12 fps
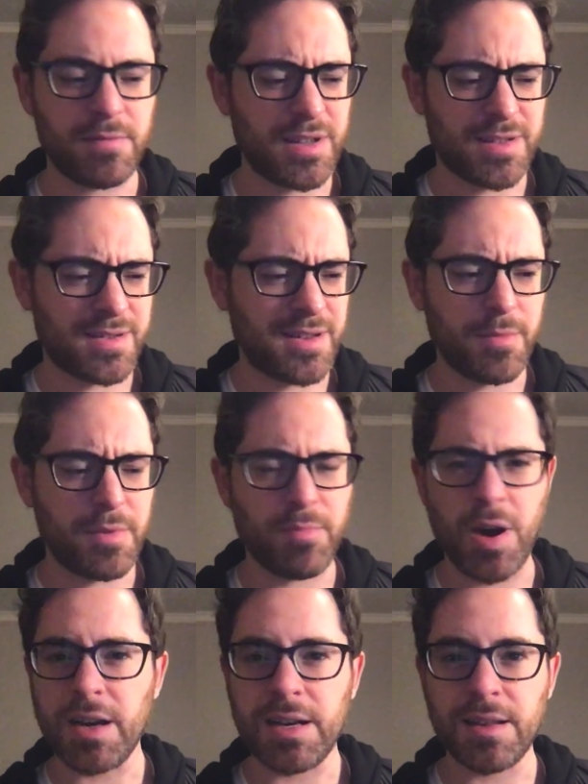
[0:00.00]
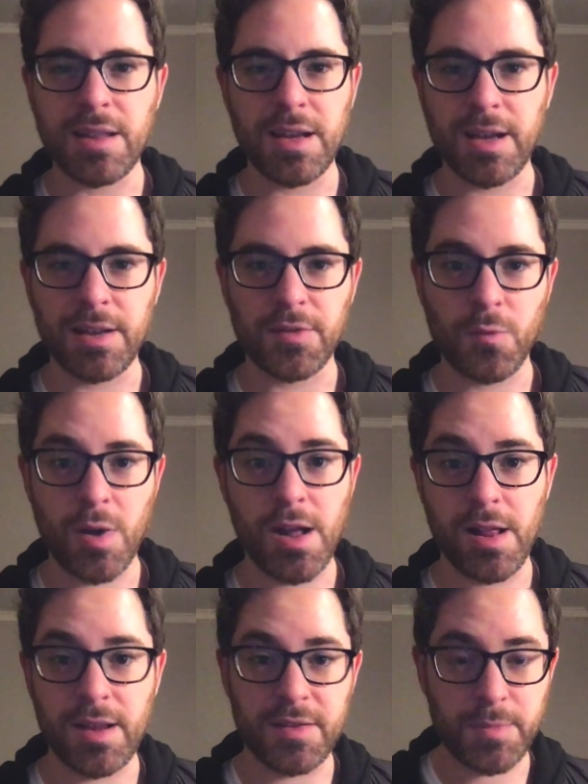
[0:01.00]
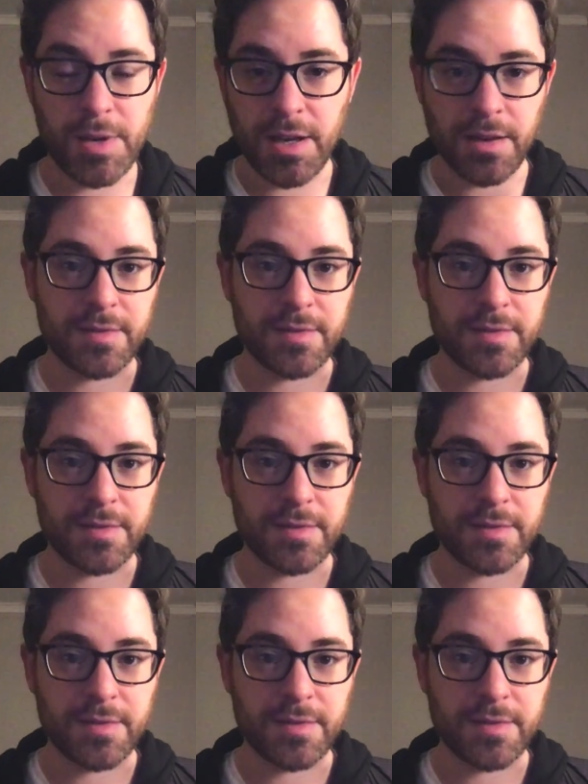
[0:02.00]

it's some embodied thing as well as being